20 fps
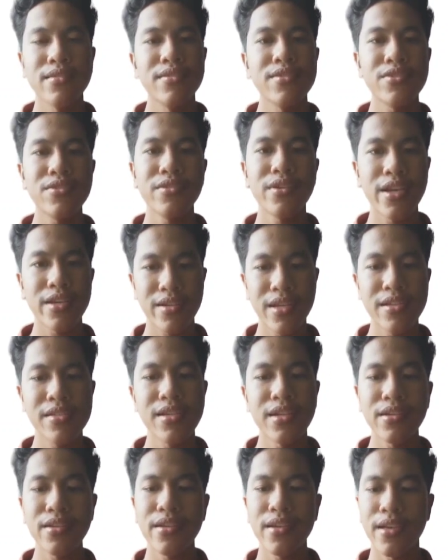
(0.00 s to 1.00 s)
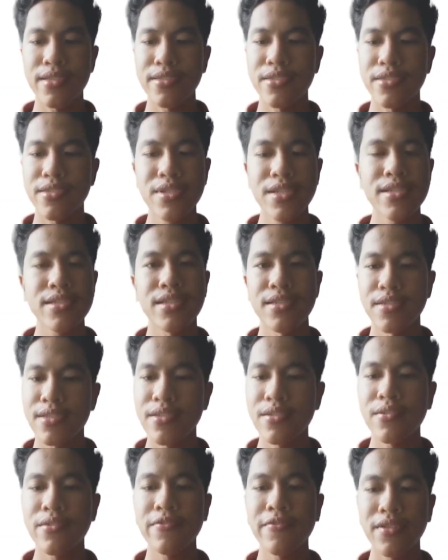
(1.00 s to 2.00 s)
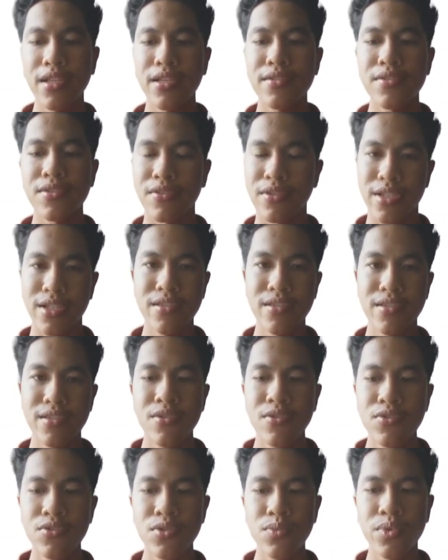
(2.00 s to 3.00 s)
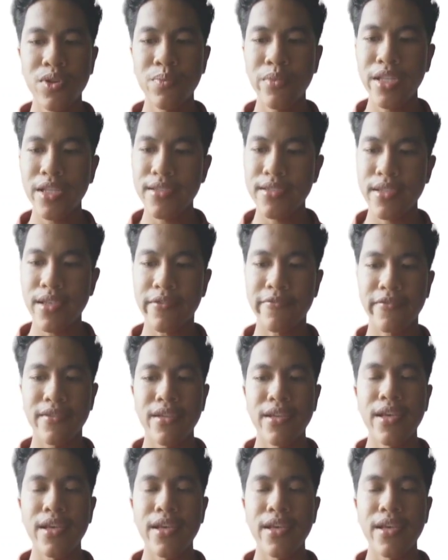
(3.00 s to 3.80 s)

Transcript: So AirAsia has uses the zero flare slogan to promote itself